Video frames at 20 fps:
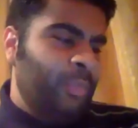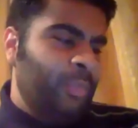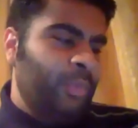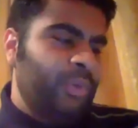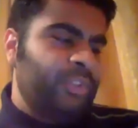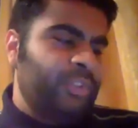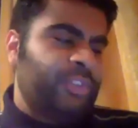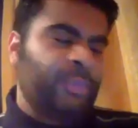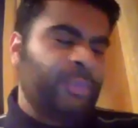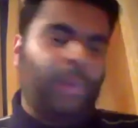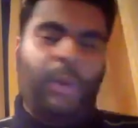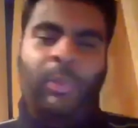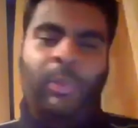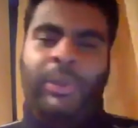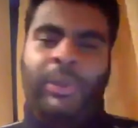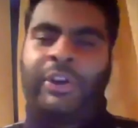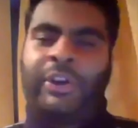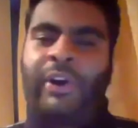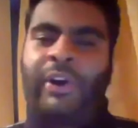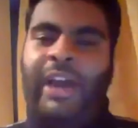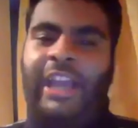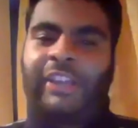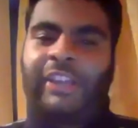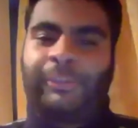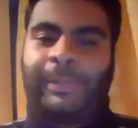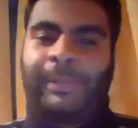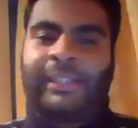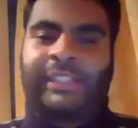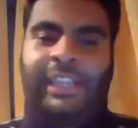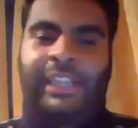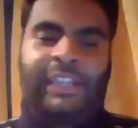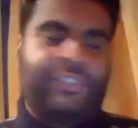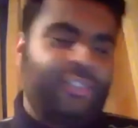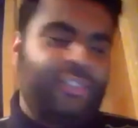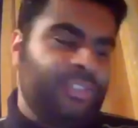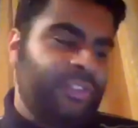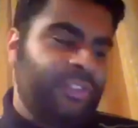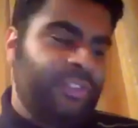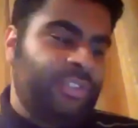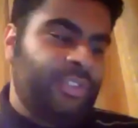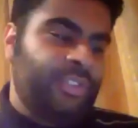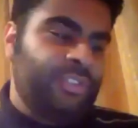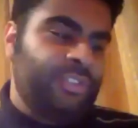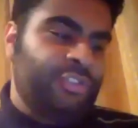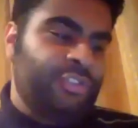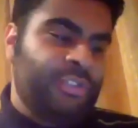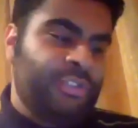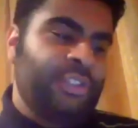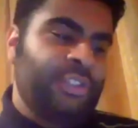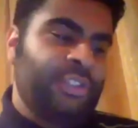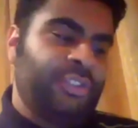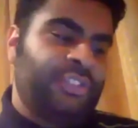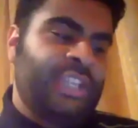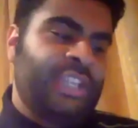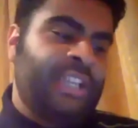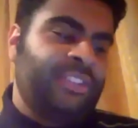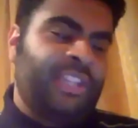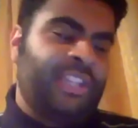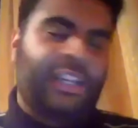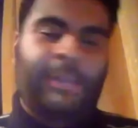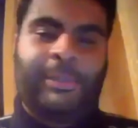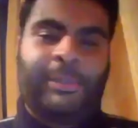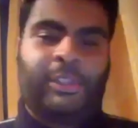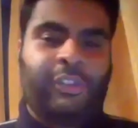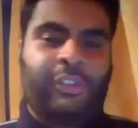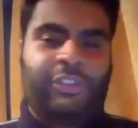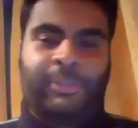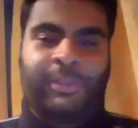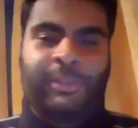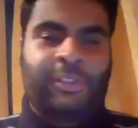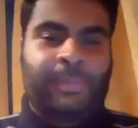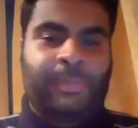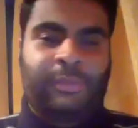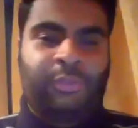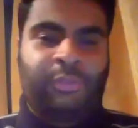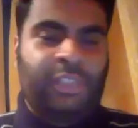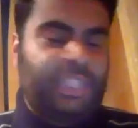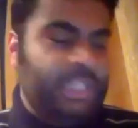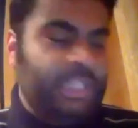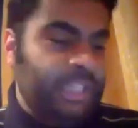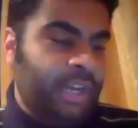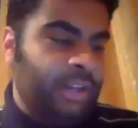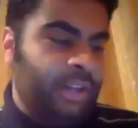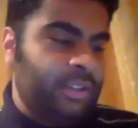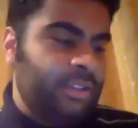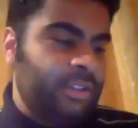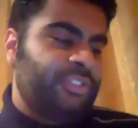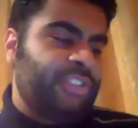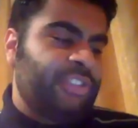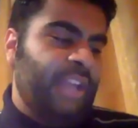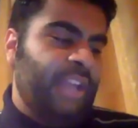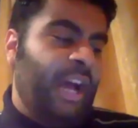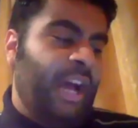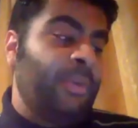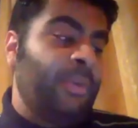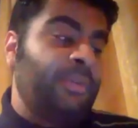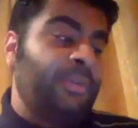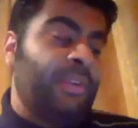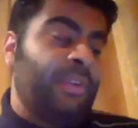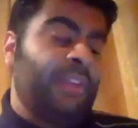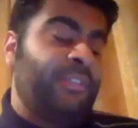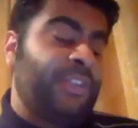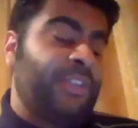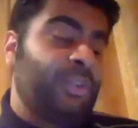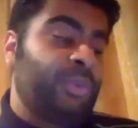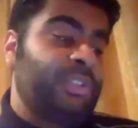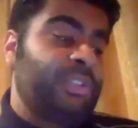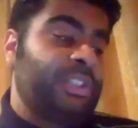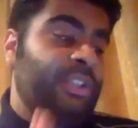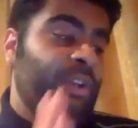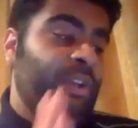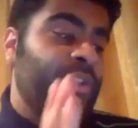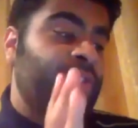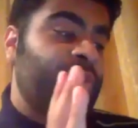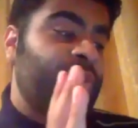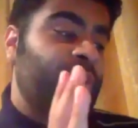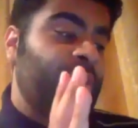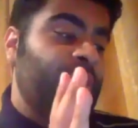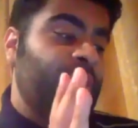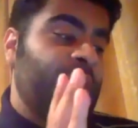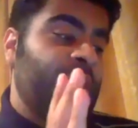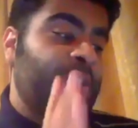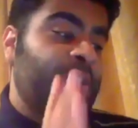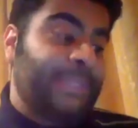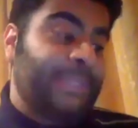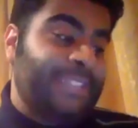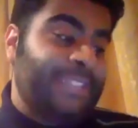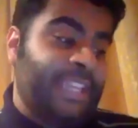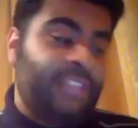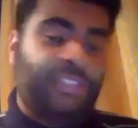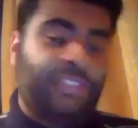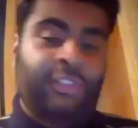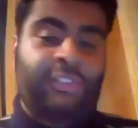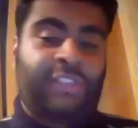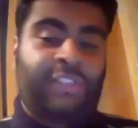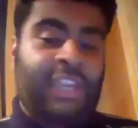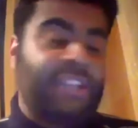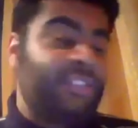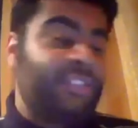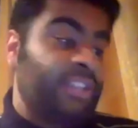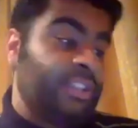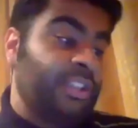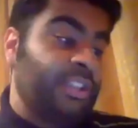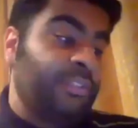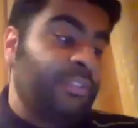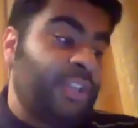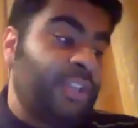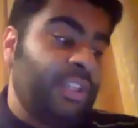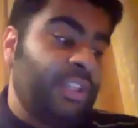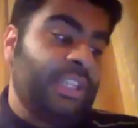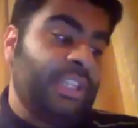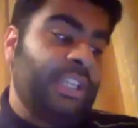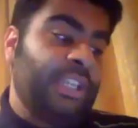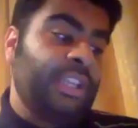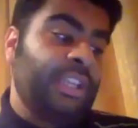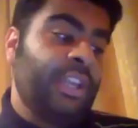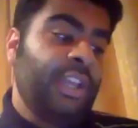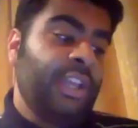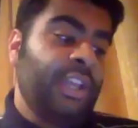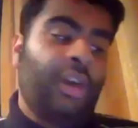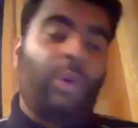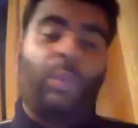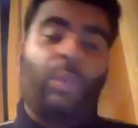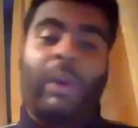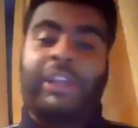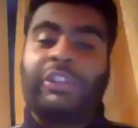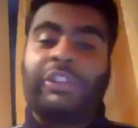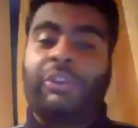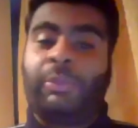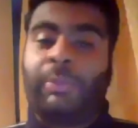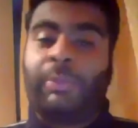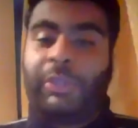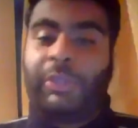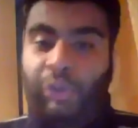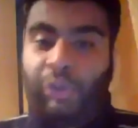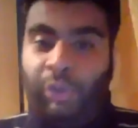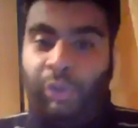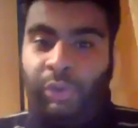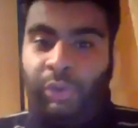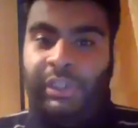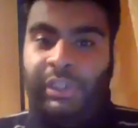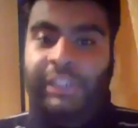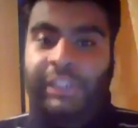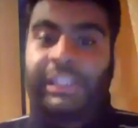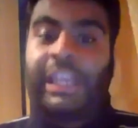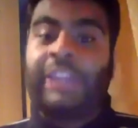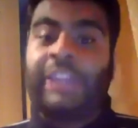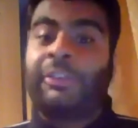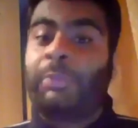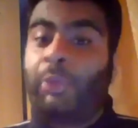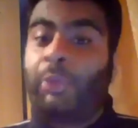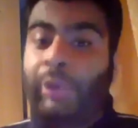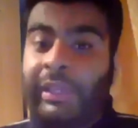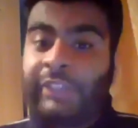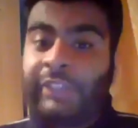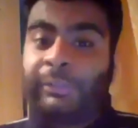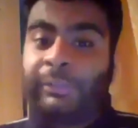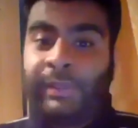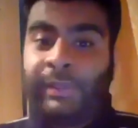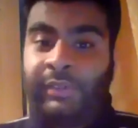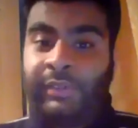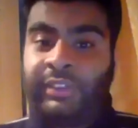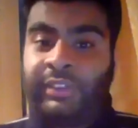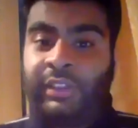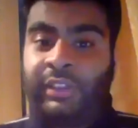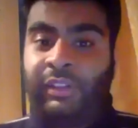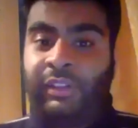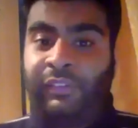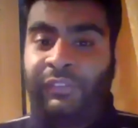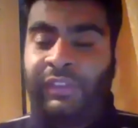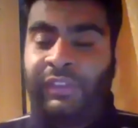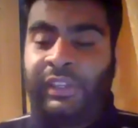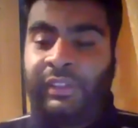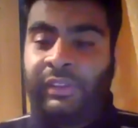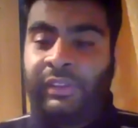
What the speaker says: So what were your expectations during those days like? I mean, because you must have been really young. However, if at all, did those expectations change significantly when you matured and gained more experience in the field?